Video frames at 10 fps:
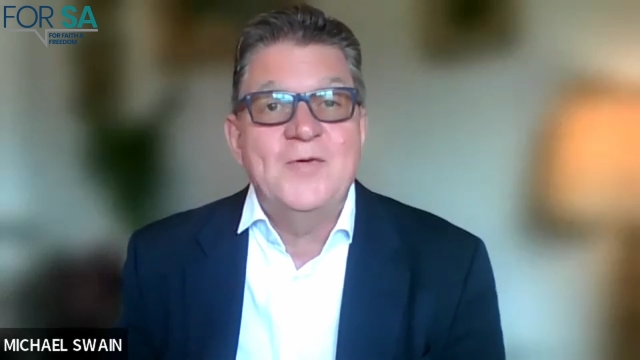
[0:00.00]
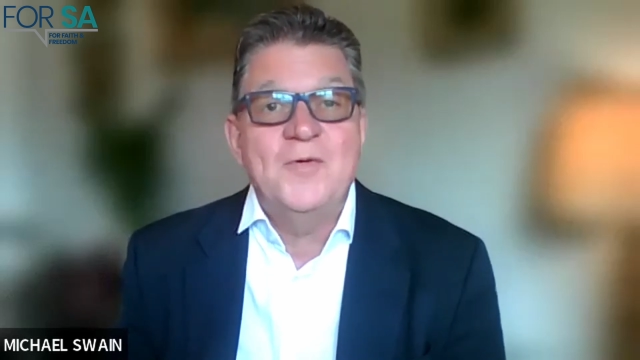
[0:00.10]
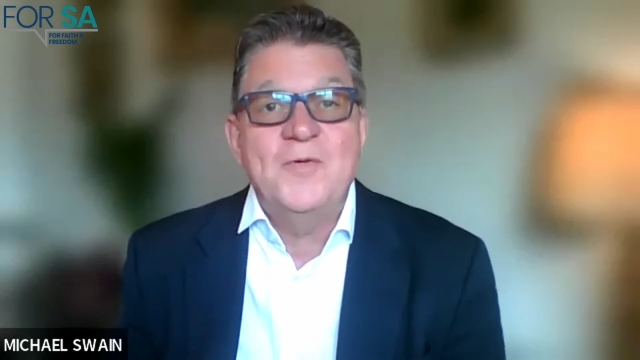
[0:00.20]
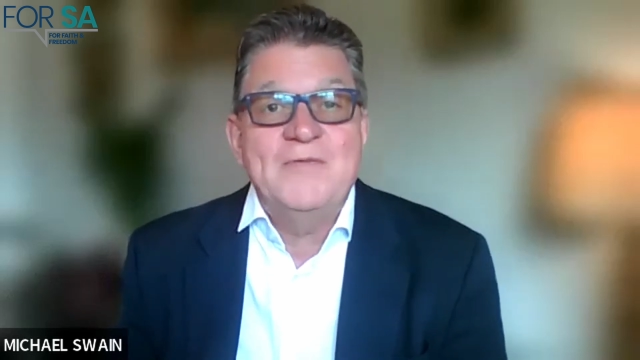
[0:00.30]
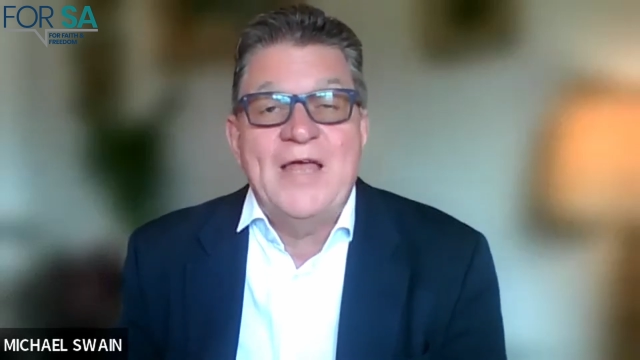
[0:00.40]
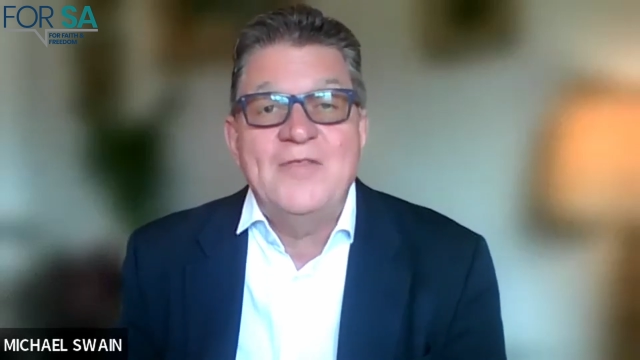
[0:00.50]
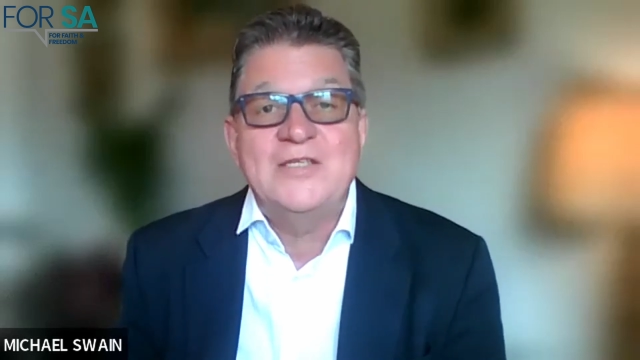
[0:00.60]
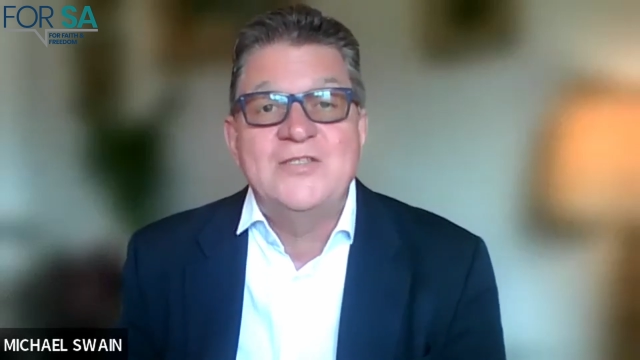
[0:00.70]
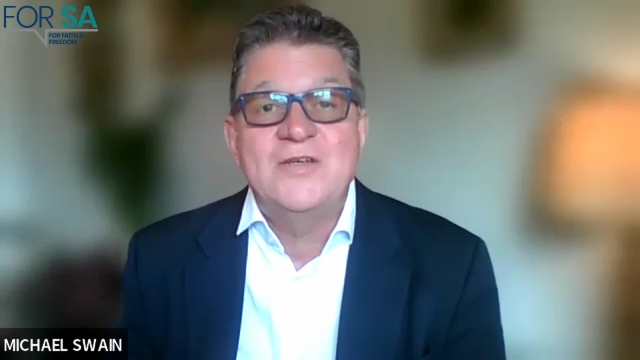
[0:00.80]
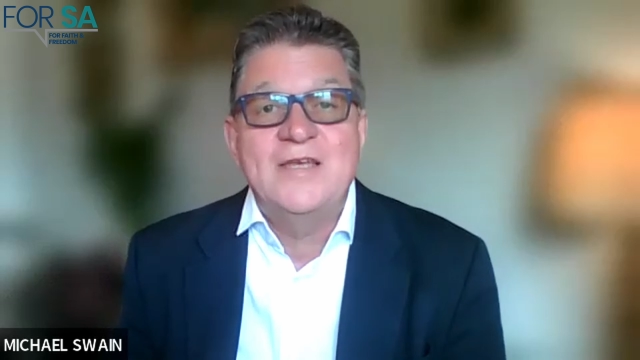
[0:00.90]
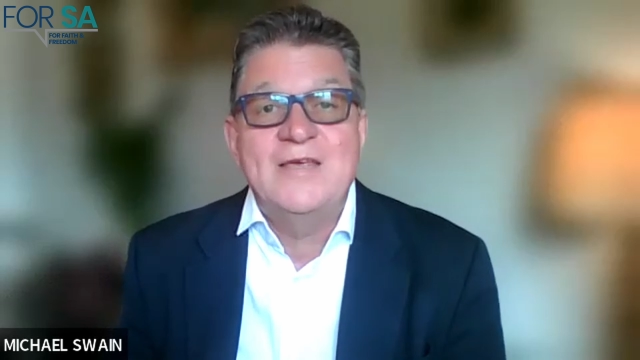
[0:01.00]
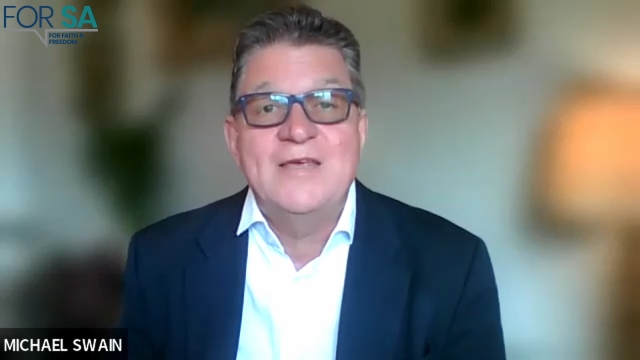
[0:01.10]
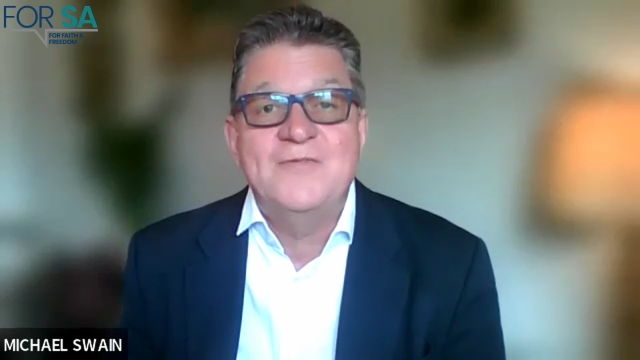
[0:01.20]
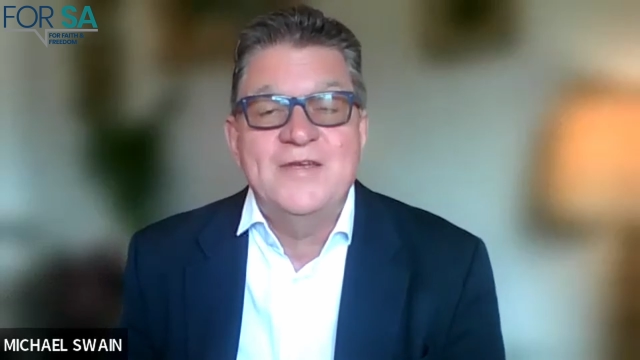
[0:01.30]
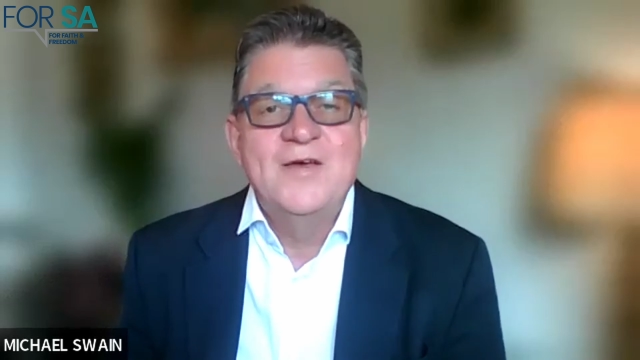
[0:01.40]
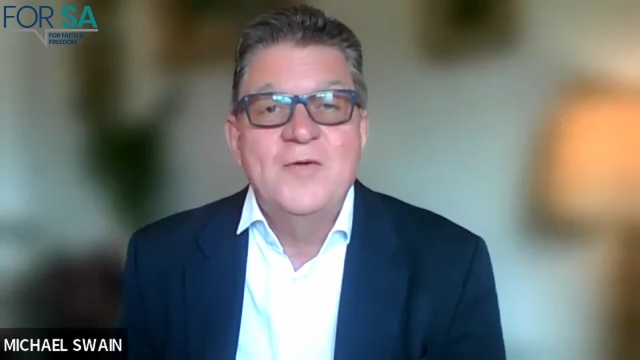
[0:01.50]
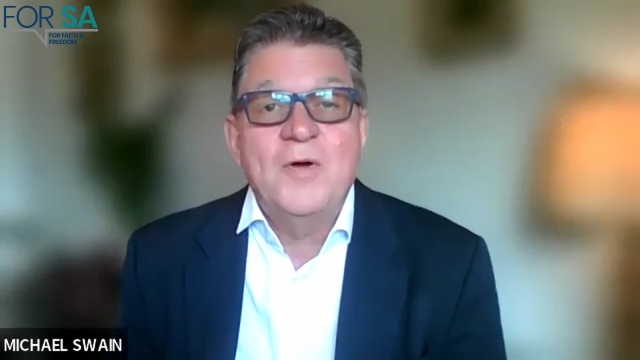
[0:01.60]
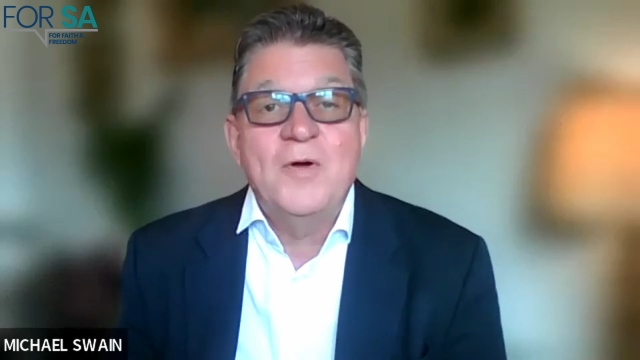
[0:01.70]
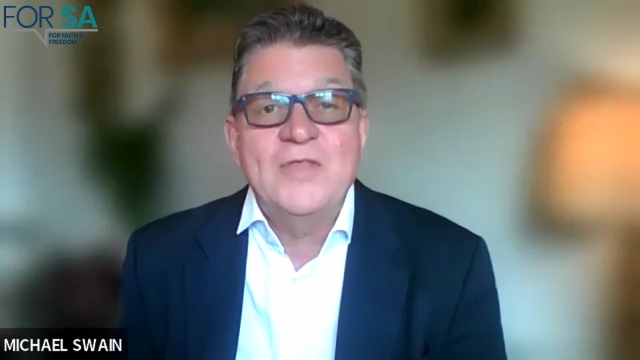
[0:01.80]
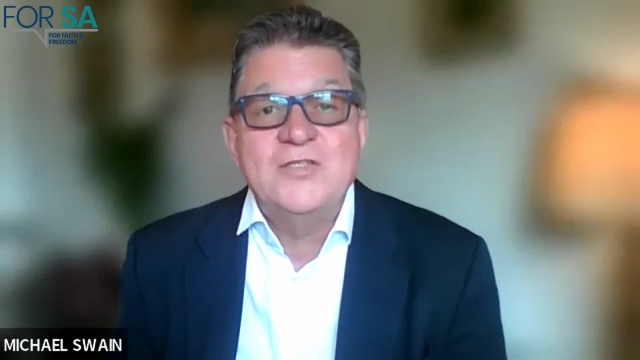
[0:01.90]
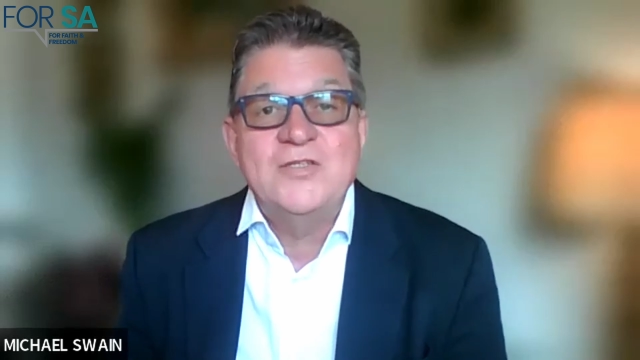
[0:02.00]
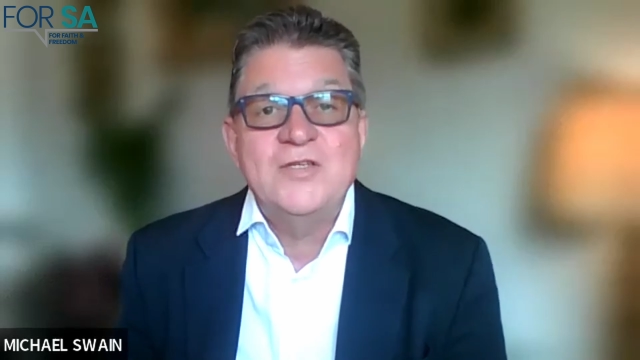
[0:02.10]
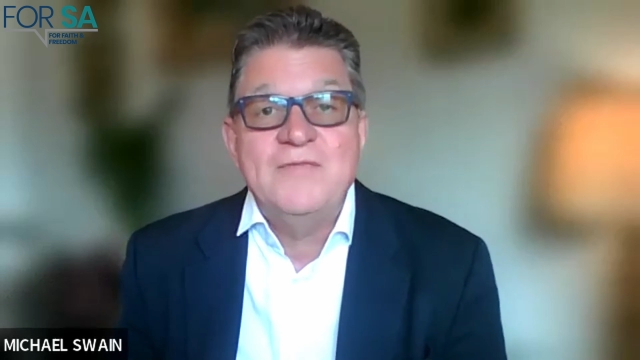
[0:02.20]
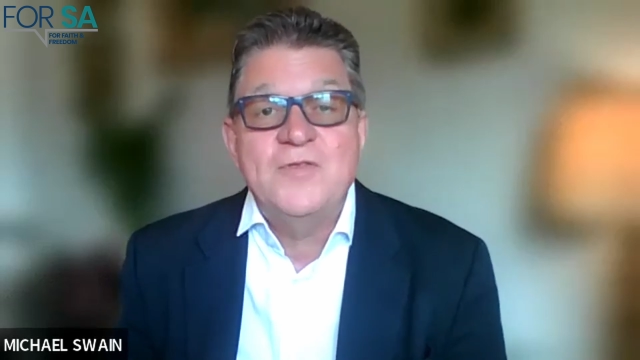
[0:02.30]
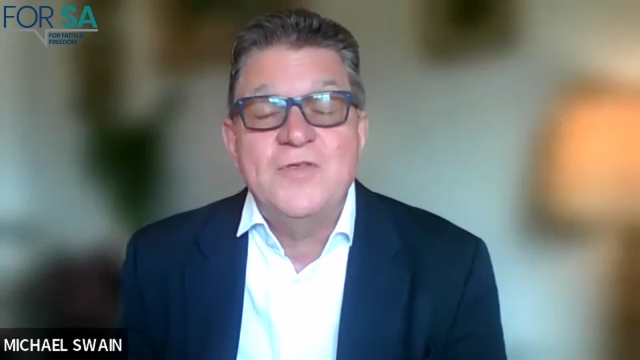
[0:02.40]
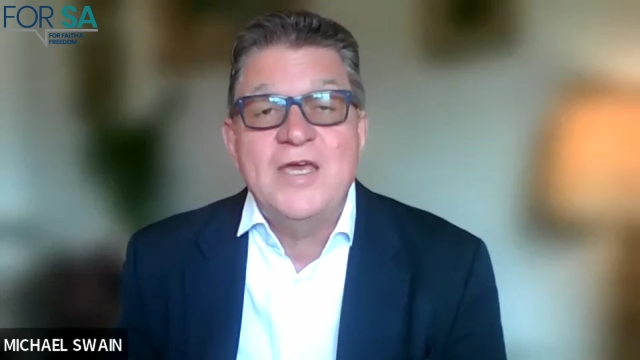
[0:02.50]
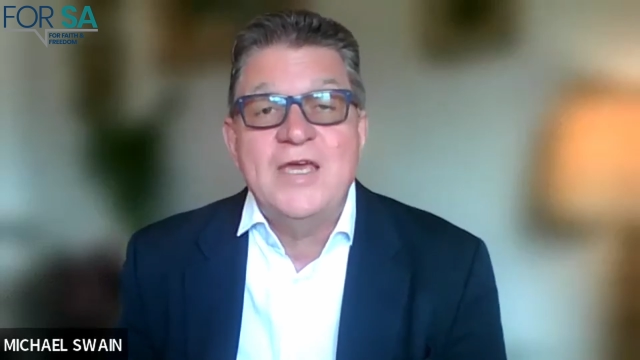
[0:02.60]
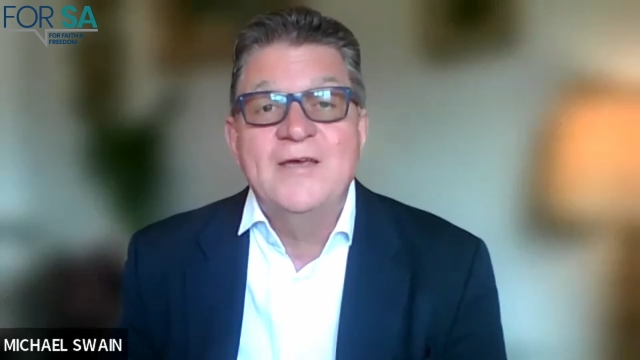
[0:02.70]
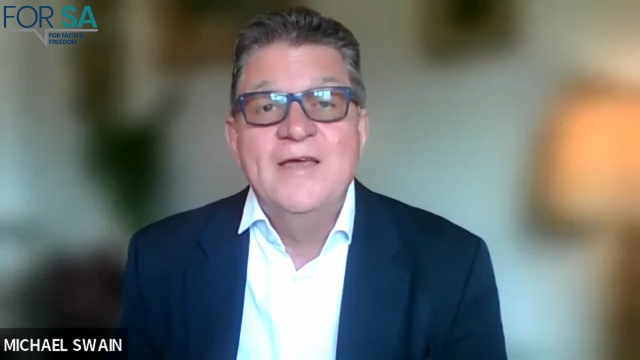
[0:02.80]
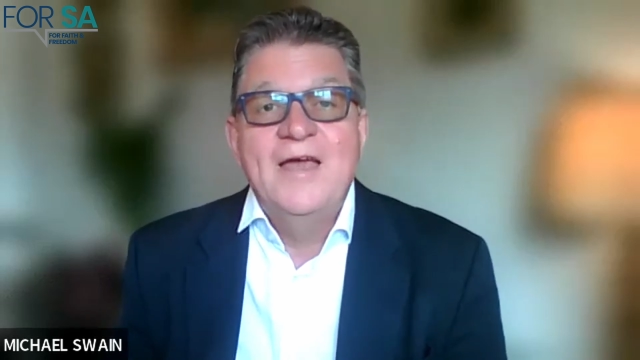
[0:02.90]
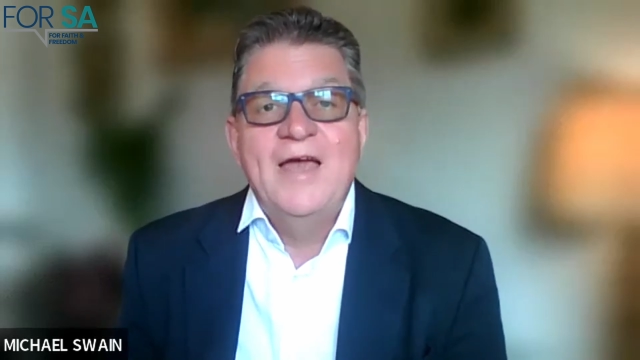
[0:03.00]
or even how they should live and what they should even think.